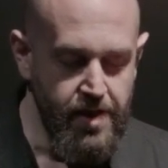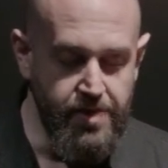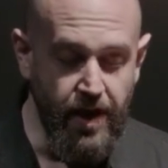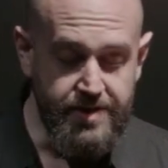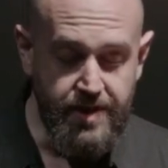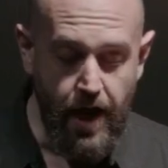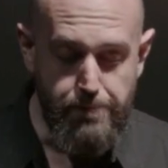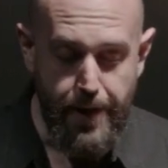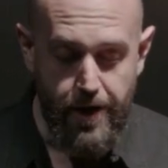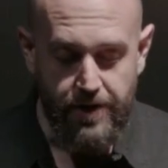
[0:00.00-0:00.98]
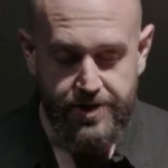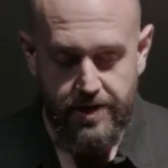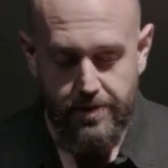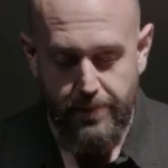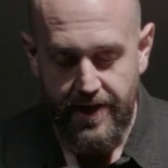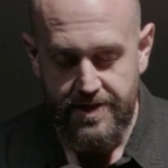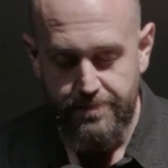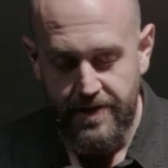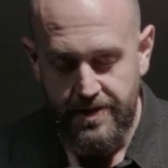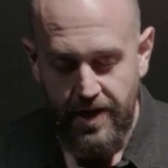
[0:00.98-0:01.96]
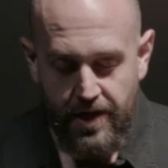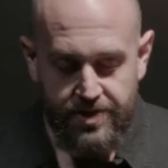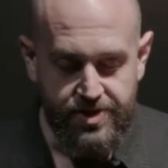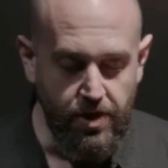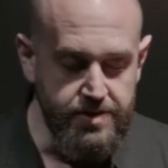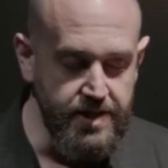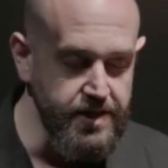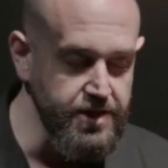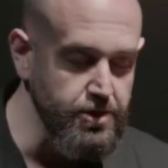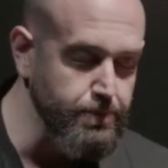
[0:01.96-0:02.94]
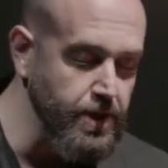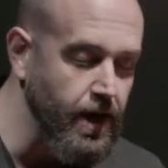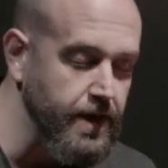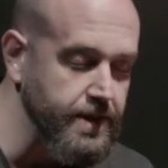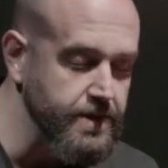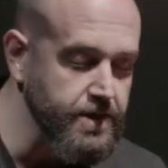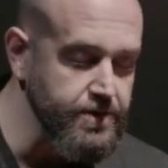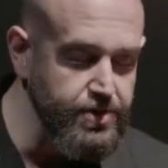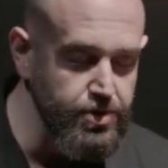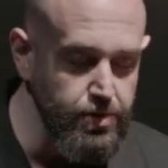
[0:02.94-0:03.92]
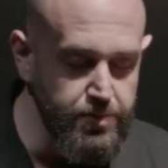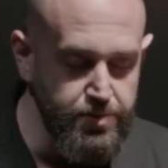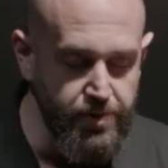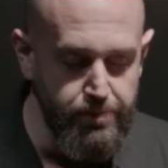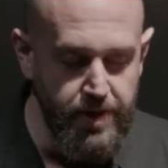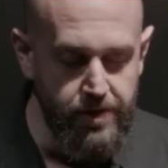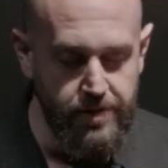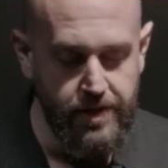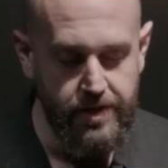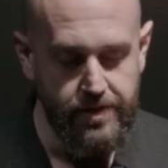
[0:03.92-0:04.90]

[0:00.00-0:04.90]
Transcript: Thus I perish in amazement, salted in your blood and consumed with milk.